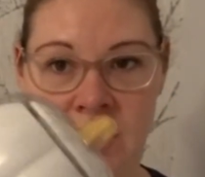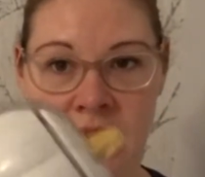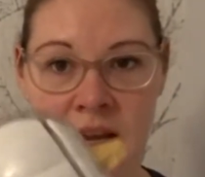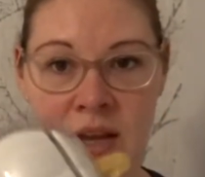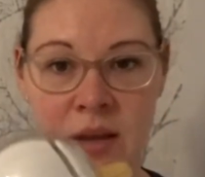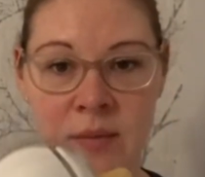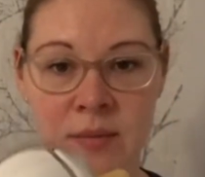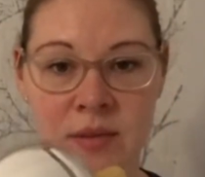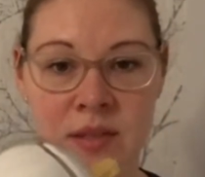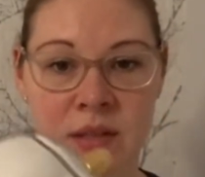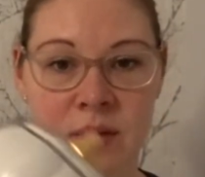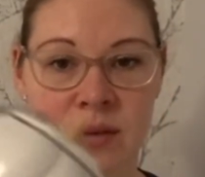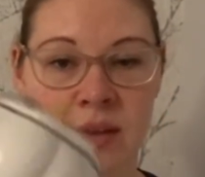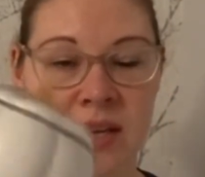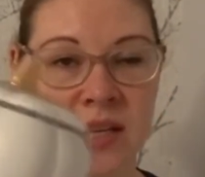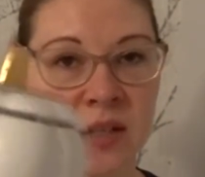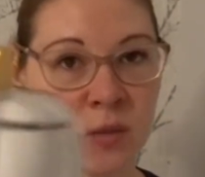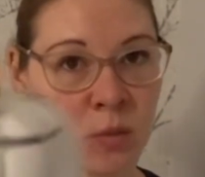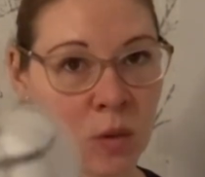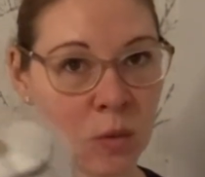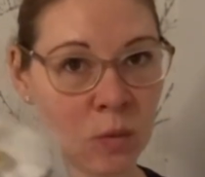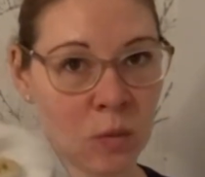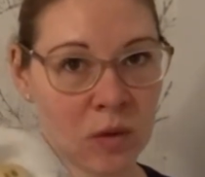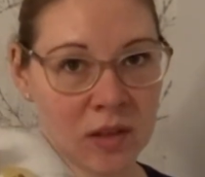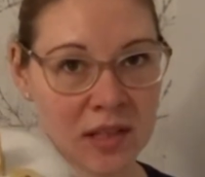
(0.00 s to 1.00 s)
Um, so this
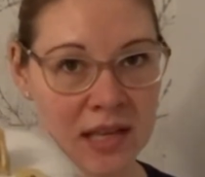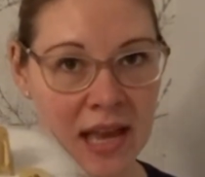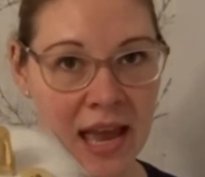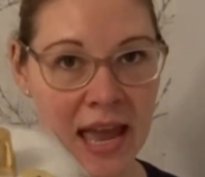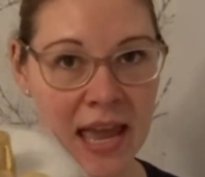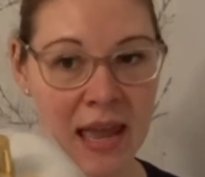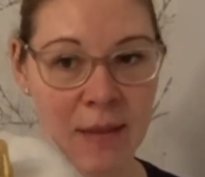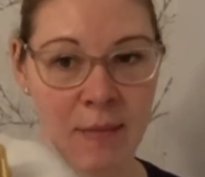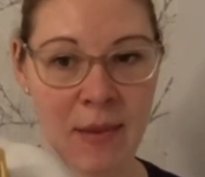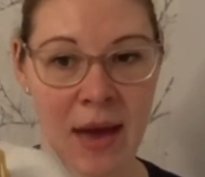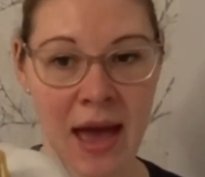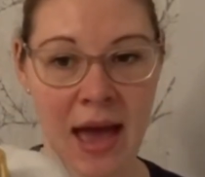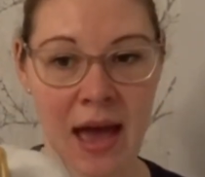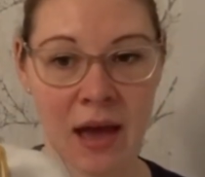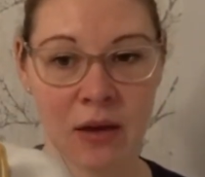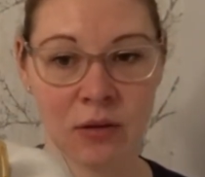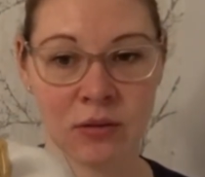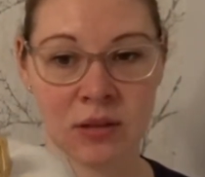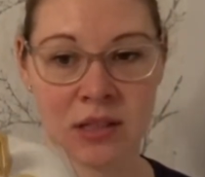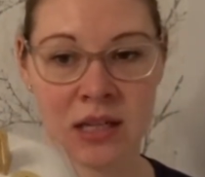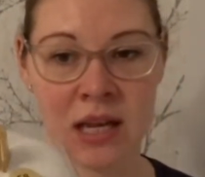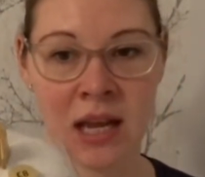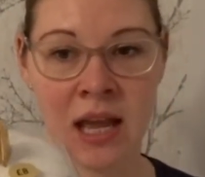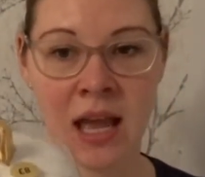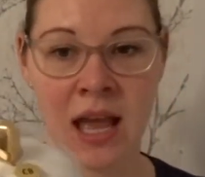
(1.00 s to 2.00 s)
one was eight pounds,